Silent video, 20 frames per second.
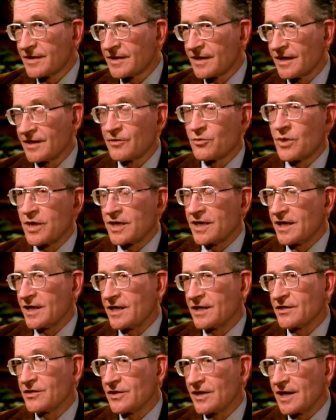On the one
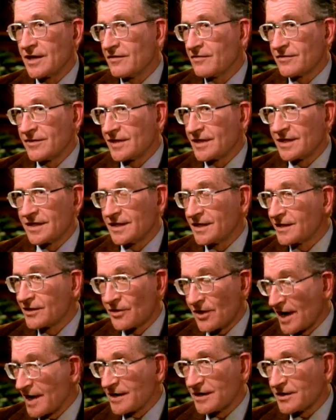hand, you have the
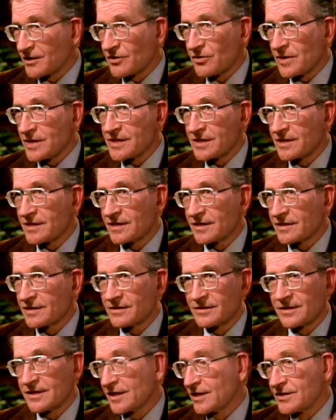Grand Inquisitor who
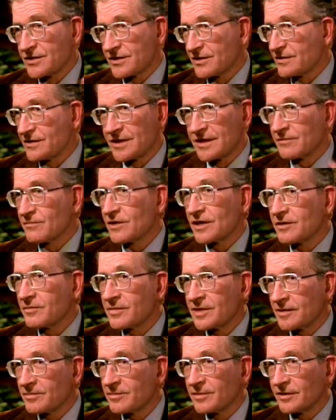tells you that
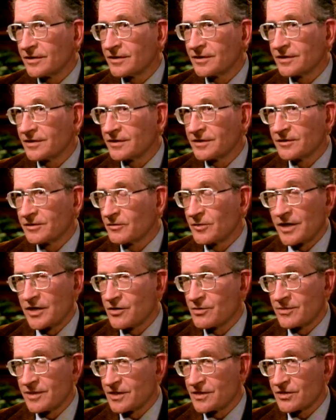what
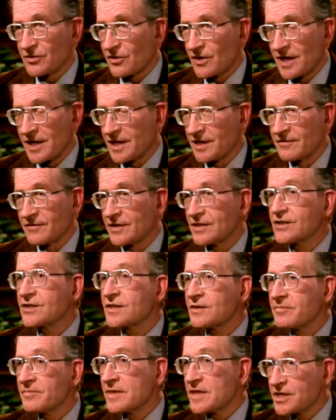humans crave is
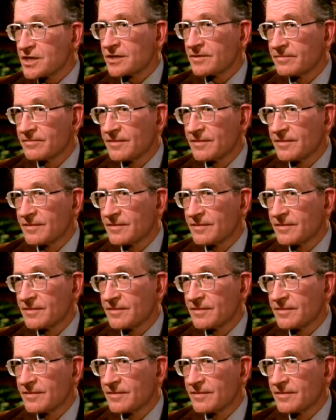submission,